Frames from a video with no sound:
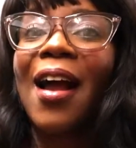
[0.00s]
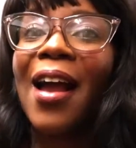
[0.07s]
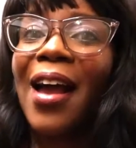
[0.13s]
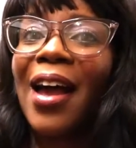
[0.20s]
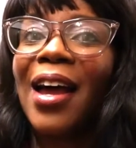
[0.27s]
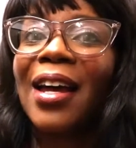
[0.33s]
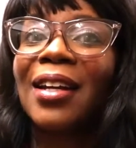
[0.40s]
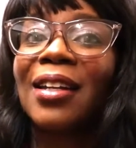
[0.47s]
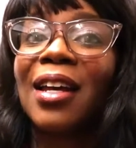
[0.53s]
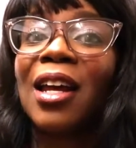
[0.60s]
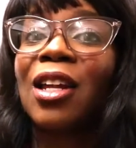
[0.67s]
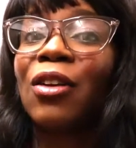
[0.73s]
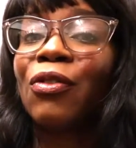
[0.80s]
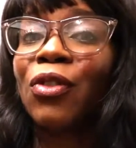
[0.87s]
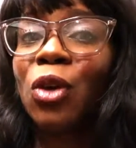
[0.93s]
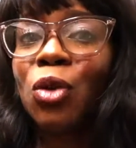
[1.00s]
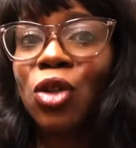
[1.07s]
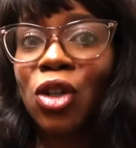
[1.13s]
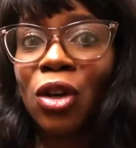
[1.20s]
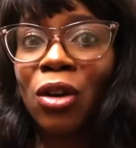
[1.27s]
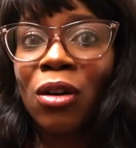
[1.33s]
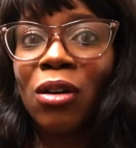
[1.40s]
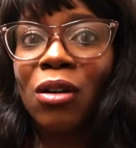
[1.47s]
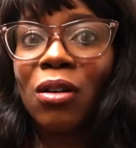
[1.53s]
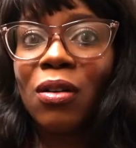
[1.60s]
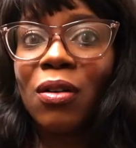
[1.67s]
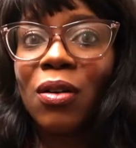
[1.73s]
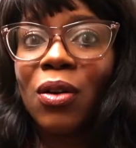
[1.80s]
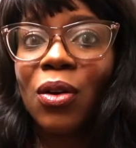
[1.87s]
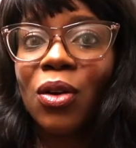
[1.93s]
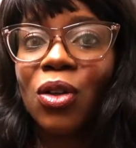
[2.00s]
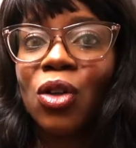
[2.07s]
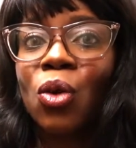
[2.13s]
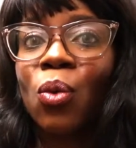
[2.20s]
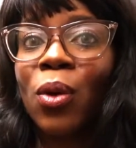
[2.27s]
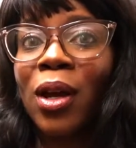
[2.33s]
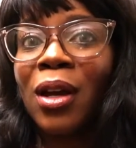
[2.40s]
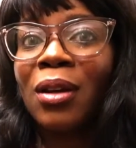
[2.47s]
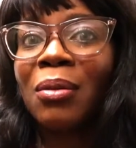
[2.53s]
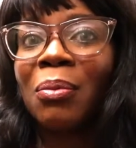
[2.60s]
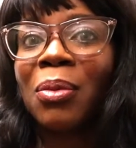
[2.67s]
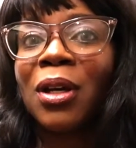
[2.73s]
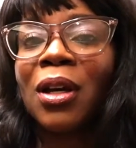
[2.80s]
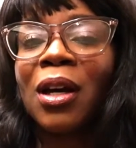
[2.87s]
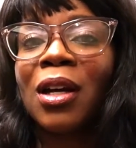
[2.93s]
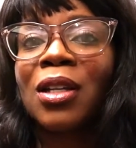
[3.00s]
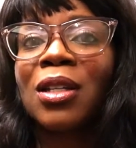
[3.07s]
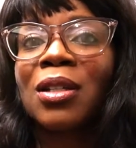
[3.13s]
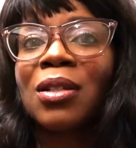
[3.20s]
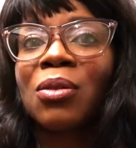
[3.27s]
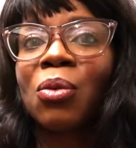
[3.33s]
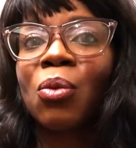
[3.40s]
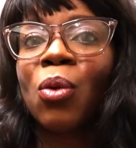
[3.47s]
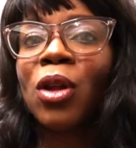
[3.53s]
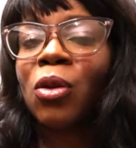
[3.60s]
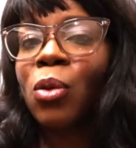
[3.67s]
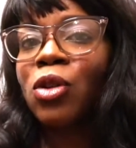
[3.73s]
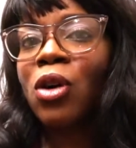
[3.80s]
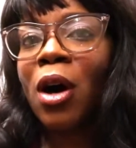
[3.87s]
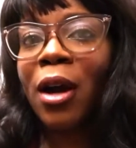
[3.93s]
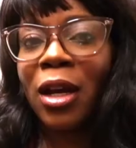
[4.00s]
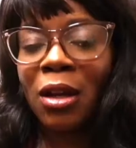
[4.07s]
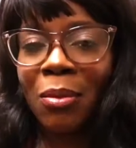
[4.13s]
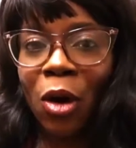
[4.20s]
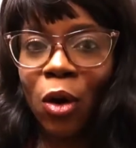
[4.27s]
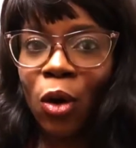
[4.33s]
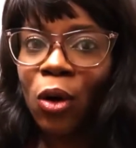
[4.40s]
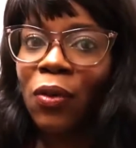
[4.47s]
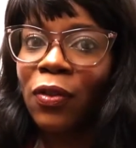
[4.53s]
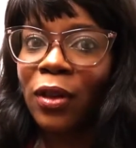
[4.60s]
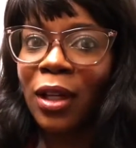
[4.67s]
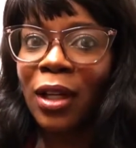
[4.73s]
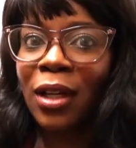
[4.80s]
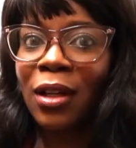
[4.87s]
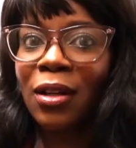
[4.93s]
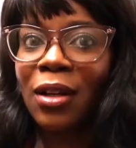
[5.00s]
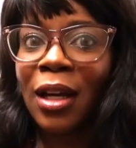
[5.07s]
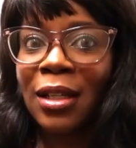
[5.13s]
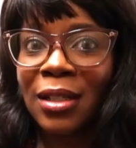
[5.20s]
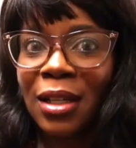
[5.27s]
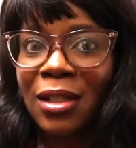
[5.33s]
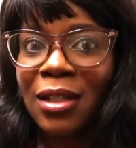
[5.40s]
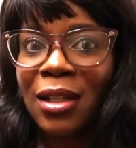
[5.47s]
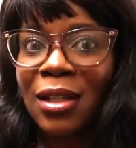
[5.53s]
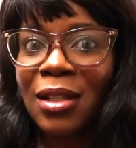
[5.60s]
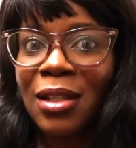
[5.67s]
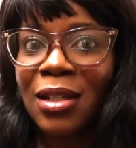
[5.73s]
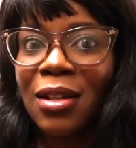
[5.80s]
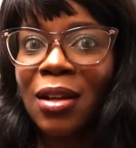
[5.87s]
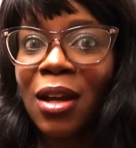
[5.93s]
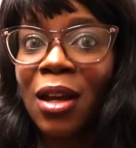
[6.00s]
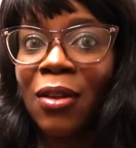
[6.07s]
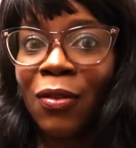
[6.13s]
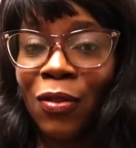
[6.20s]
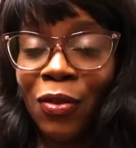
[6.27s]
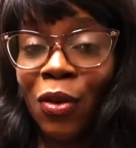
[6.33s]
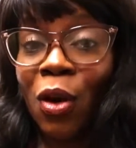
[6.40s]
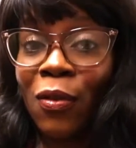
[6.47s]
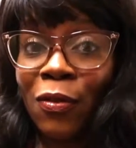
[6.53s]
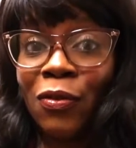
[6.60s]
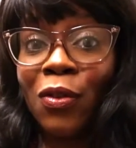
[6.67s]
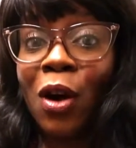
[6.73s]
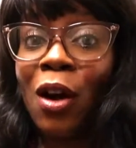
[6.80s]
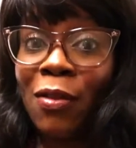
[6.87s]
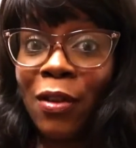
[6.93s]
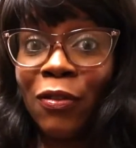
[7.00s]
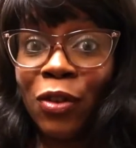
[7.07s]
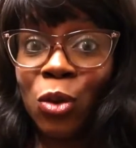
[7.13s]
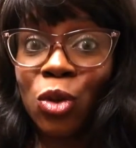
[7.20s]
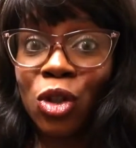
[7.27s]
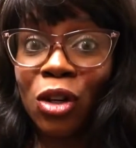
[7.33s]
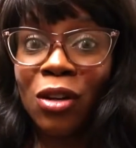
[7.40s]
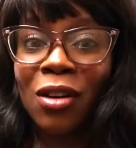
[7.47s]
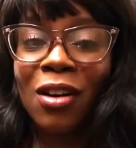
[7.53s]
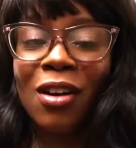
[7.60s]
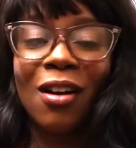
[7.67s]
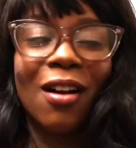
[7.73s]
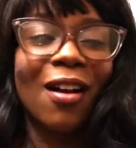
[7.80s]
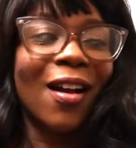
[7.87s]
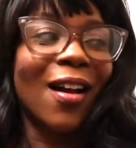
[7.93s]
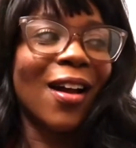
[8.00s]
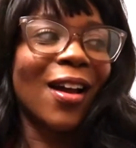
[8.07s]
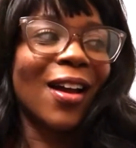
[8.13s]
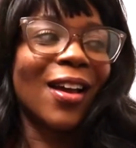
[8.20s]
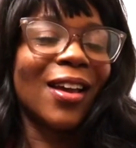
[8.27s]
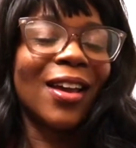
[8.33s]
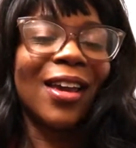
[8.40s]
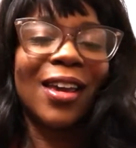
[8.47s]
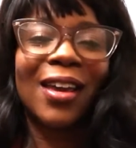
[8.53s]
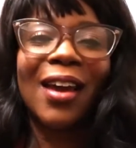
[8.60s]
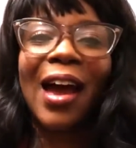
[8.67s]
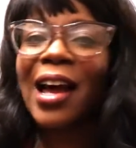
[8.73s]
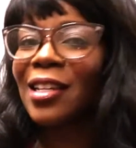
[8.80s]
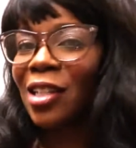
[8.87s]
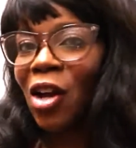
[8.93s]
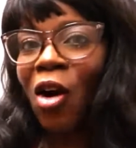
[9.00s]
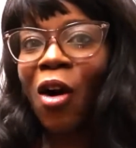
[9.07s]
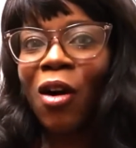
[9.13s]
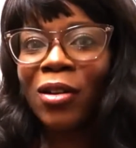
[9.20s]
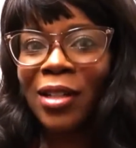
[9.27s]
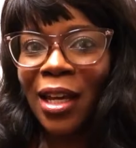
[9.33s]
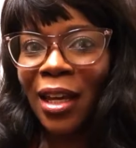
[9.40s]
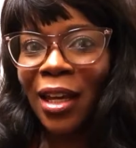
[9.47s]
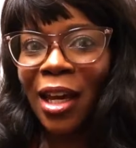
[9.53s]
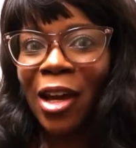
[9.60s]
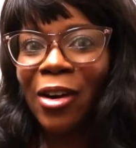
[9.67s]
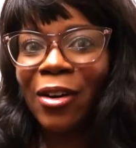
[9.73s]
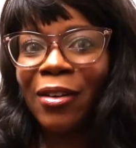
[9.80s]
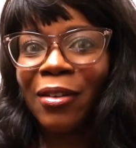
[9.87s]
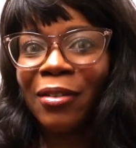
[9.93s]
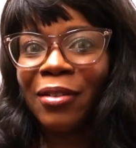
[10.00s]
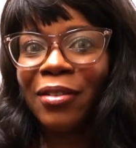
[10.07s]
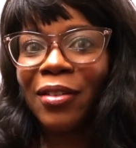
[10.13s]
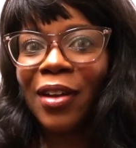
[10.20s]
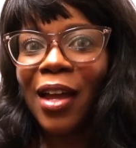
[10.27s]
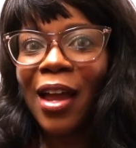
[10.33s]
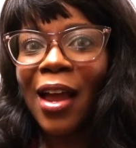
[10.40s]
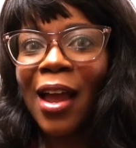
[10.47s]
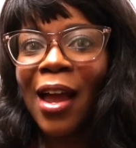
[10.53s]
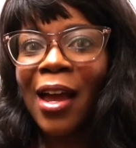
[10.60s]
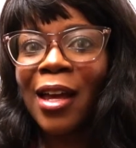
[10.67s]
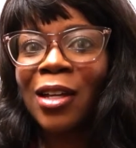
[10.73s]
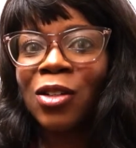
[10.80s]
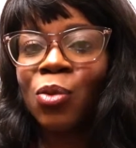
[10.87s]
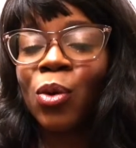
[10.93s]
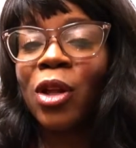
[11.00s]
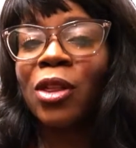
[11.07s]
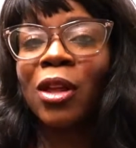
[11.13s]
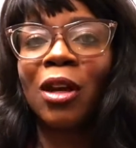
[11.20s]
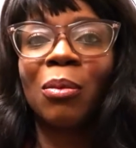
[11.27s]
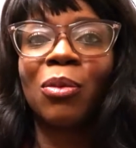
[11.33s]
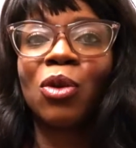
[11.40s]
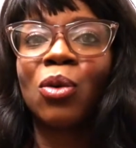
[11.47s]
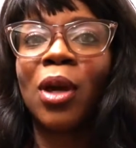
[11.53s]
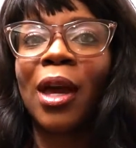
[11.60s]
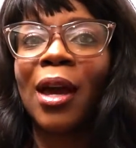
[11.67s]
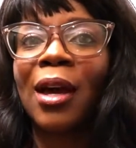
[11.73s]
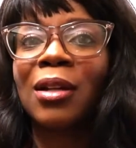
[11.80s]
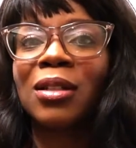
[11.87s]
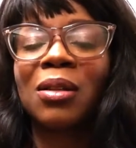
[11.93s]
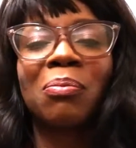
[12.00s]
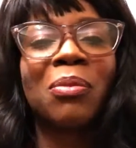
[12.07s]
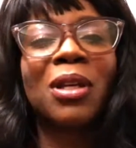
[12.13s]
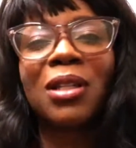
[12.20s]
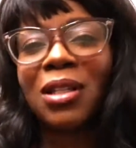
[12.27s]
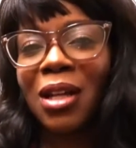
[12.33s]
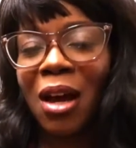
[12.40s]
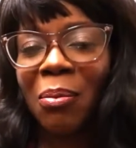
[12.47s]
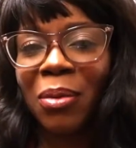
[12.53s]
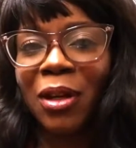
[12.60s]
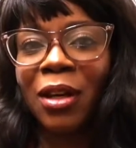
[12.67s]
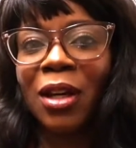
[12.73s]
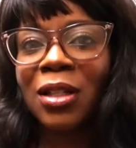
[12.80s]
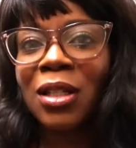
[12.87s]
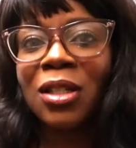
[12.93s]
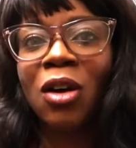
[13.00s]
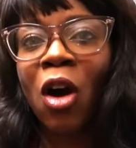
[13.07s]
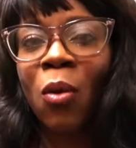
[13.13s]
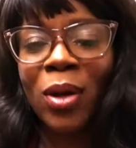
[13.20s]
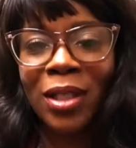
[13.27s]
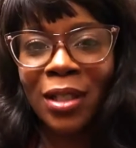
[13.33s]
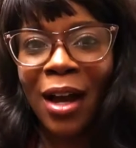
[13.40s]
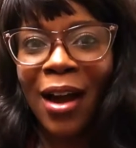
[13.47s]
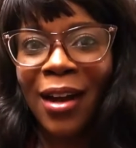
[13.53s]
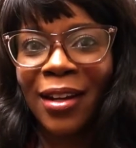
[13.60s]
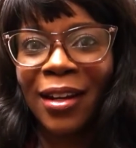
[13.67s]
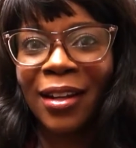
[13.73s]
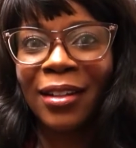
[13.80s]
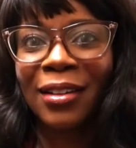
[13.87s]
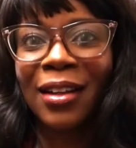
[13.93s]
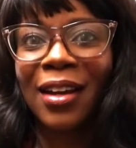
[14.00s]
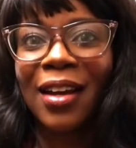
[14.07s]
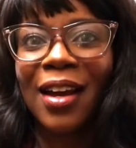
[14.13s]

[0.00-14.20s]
And in the future, you win because whether we're talking about earthly existence of the future, he has it all taken care of. And with him, you can't misstep because he's always guiding.